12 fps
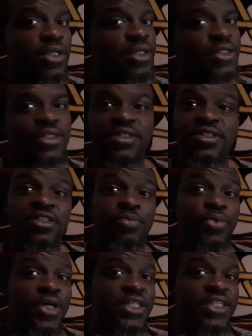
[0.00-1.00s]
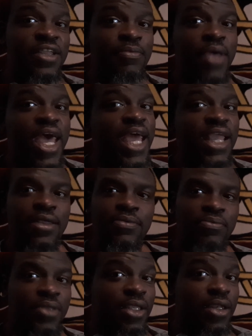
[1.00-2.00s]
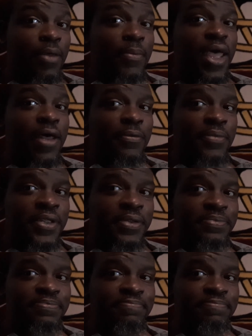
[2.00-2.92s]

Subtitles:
This is your boy D Mac, and I'm out, man.